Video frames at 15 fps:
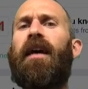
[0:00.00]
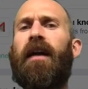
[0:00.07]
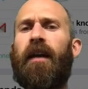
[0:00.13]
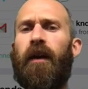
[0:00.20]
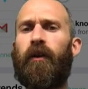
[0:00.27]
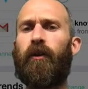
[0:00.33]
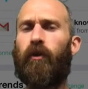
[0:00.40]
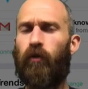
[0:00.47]

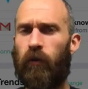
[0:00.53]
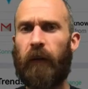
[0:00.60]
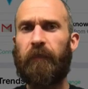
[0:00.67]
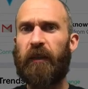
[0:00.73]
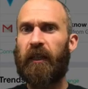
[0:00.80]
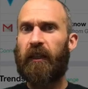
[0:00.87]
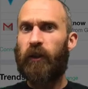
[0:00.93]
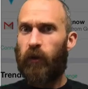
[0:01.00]
Another
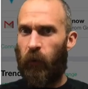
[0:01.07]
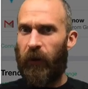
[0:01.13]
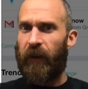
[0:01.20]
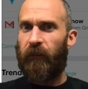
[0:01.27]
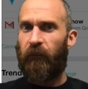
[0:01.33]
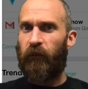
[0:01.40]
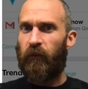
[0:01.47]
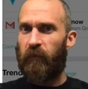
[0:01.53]
cryptic
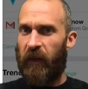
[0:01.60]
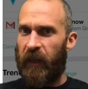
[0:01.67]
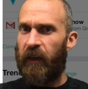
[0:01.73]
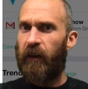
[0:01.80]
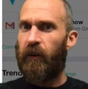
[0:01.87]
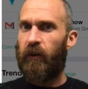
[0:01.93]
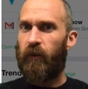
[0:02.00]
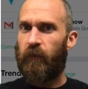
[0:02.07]
tweet from
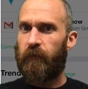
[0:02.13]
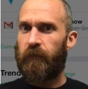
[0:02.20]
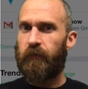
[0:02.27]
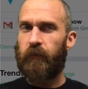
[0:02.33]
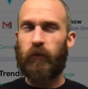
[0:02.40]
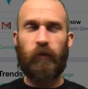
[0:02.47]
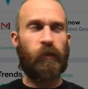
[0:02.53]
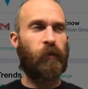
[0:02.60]
Neo.
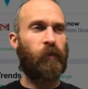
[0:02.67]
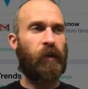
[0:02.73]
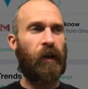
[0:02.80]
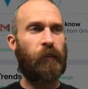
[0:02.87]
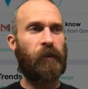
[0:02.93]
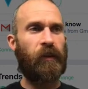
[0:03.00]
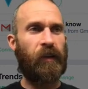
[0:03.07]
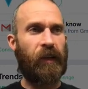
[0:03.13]
You remember what
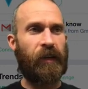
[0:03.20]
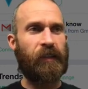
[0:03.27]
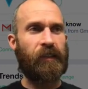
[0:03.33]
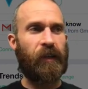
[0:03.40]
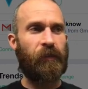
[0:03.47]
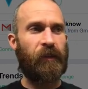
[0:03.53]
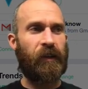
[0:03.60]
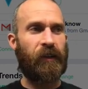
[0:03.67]
happened the last
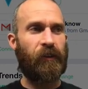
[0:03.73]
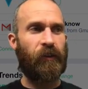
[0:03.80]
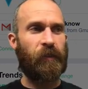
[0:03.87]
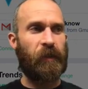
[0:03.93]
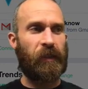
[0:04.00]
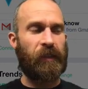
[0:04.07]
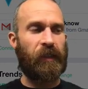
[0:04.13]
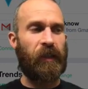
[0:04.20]
time they had a
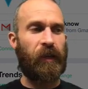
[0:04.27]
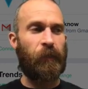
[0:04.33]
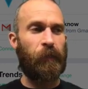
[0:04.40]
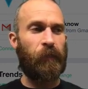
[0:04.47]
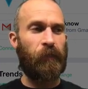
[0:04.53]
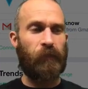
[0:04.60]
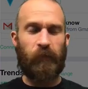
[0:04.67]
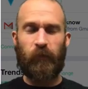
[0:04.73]
cryptic t-
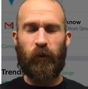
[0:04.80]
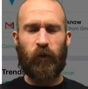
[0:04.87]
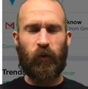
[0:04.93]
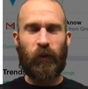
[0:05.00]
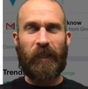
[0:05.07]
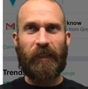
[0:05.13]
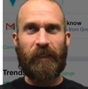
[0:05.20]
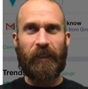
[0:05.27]

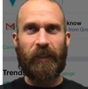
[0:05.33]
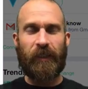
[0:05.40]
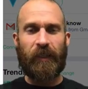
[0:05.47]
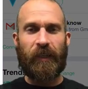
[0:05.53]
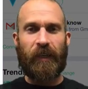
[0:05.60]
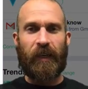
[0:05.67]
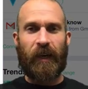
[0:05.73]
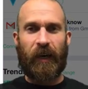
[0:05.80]
tweet?
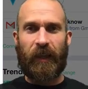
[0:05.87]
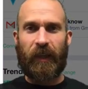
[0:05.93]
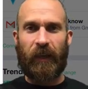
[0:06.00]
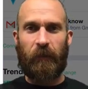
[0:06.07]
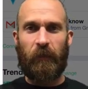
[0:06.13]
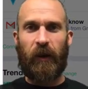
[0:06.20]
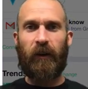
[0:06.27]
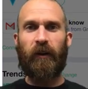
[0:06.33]
I
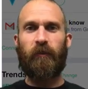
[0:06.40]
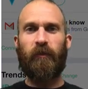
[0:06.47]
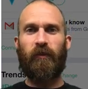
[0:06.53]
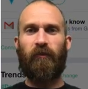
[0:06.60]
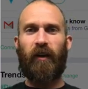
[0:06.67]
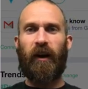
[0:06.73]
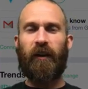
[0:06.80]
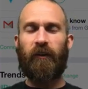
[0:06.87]
think Malcolm
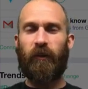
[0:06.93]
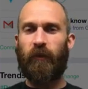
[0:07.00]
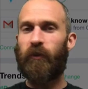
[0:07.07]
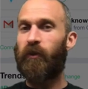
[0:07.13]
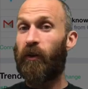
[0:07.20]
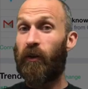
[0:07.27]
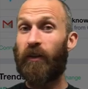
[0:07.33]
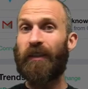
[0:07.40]
Lerider
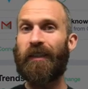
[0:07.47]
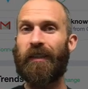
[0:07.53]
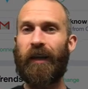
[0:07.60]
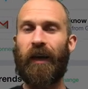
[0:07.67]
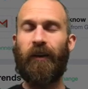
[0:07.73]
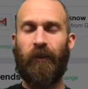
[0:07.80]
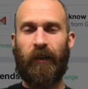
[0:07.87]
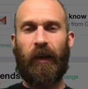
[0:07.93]
almost lost his
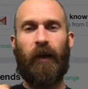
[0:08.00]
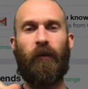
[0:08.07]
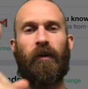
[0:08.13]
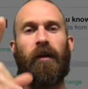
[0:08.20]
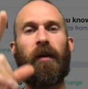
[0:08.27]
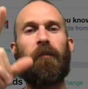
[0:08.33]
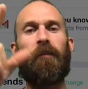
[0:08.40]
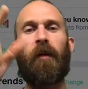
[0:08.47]
head on that
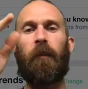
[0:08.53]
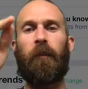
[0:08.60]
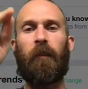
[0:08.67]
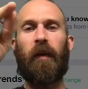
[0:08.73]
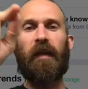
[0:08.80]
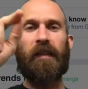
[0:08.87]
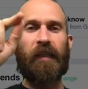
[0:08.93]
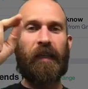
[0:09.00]
one.
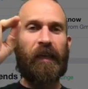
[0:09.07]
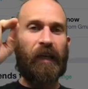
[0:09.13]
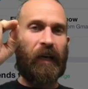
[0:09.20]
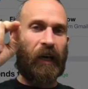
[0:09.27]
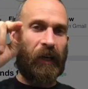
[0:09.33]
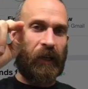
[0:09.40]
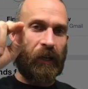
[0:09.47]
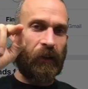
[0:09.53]
But
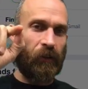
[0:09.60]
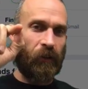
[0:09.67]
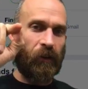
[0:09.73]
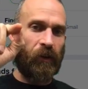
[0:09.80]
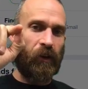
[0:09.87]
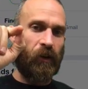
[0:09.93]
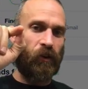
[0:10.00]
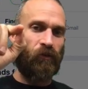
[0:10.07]
another
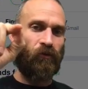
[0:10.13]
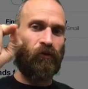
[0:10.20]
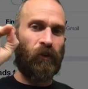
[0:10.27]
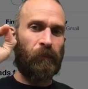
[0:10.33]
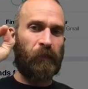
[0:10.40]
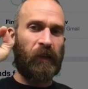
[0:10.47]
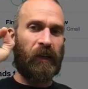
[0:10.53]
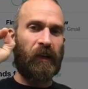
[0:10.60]

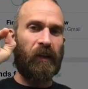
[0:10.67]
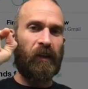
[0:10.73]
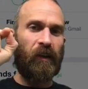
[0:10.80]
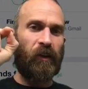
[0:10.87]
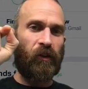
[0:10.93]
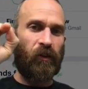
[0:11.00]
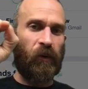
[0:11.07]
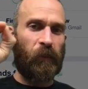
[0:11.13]
cryptic
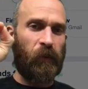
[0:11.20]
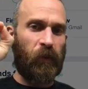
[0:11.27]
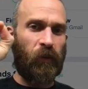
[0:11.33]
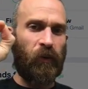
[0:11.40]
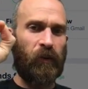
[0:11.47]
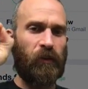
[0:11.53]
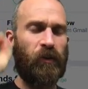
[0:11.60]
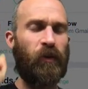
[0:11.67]

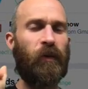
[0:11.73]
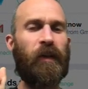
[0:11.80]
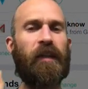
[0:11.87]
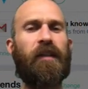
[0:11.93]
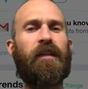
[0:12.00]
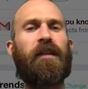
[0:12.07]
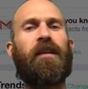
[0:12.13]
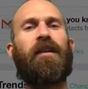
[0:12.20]
crypto
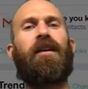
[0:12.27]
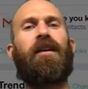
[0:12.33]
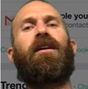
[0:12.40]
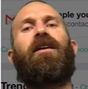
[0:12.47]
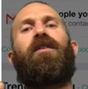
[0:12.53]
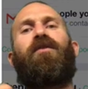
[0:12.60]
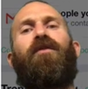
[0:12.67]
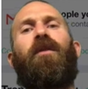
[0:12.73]
tweet
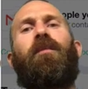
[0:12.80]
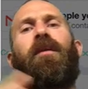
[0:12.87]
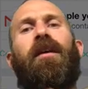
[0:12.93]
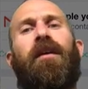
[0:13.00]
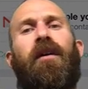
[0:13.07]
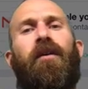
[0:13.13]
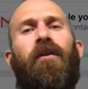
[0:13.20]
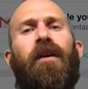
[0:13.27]
from
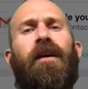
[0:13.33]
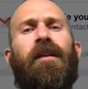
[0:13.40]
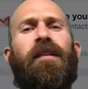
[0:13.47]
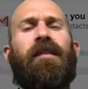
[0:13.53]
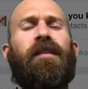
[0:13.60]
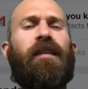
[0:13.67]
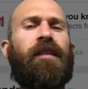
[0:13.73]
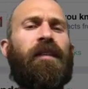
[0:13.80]
Neo.
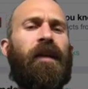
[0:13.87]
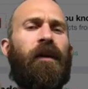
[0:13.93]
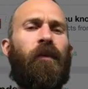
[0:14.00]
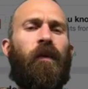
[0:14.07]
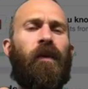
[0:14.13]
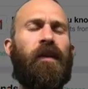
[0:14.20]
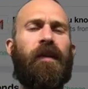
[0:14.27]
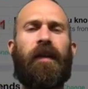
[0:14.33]
This says like
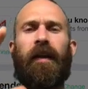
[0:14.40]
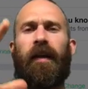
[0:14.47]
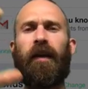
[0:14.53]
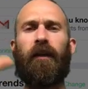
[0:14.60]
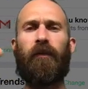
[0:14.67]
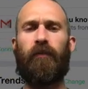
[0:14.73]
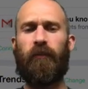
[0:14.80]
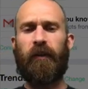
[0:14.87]
one day
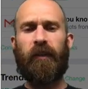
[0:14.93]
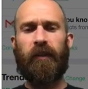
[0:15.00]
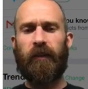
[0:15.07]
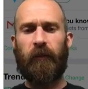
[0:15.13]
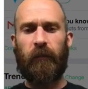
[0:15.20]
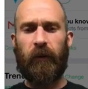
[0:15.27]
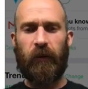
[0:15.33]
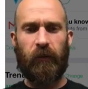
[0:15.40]
three
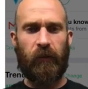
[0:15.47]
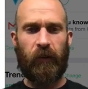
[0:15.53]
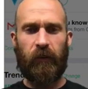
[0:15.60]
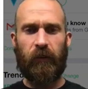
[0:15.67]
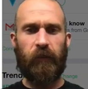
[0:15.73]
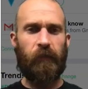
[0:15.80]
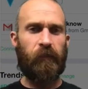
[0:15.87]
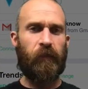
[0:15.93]
something or
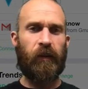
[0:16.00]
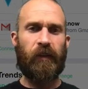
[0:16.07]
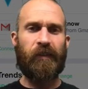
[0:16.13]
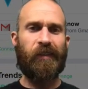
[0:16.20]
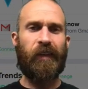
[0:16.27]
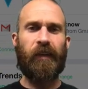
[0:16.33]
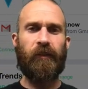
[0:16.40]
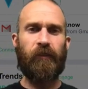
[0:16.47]
other.
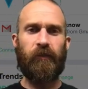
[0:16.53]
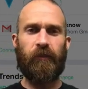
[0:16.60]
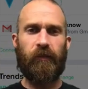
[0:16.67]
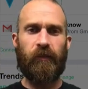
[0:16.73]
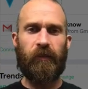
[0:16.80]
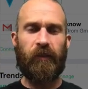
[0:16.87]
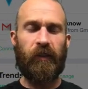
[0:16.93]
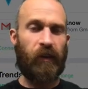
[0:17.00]
Stay tuned.
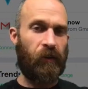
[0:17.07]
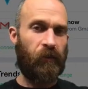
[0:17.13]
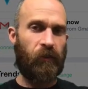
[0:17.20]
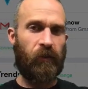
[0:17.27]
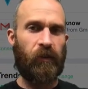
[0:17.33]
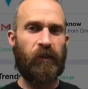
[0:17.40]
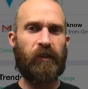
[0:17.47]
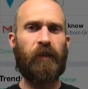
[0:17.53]
You know,
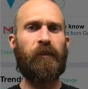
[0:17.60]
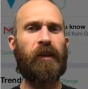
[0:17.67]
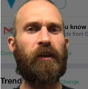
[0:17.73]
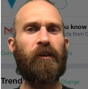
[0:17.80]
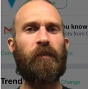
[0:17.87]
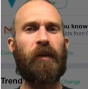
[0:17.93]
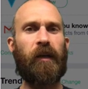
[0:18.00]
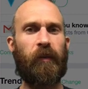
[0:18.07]
something
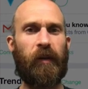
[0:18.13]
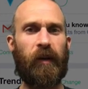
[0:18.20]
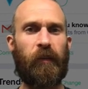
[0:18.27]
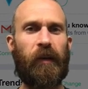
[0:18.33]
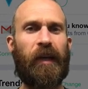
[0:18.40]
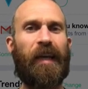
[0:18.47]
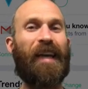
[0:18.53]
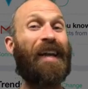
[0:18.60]
could be coming
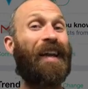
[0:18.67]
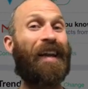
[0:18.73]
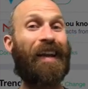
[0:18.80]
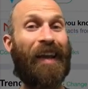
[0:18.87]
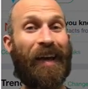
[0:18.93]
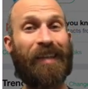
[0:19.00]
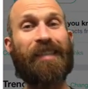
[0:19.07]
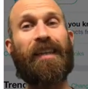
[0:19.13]
up.
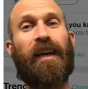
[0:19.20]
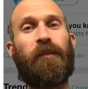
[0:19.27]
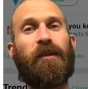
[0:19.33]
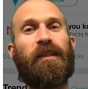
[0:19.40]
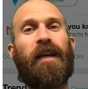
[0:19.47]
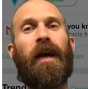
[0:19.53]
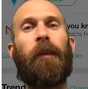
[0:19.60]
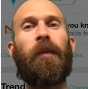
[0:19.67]
Last time
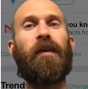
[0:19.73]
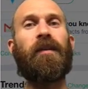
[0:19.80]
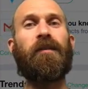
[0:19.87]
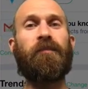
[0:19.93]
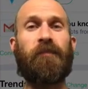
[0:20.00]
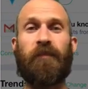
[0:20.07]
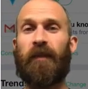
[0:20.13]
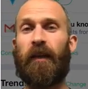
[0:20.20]
this happened,
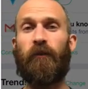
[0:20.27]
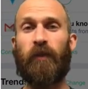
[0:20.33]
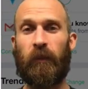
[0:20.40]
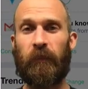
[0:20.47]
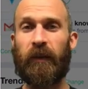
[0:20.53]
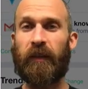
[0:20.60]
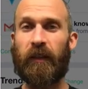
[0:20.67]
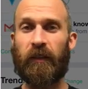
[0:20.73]
it was a
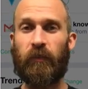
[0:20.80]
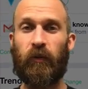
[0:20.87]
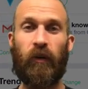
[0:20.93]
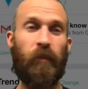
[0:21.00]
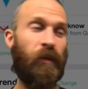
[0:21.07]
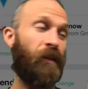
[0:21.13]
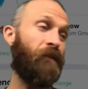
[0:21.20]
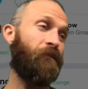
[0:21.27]
big
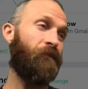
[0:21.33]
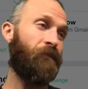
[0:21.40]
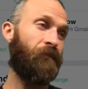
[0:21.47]
disappointment.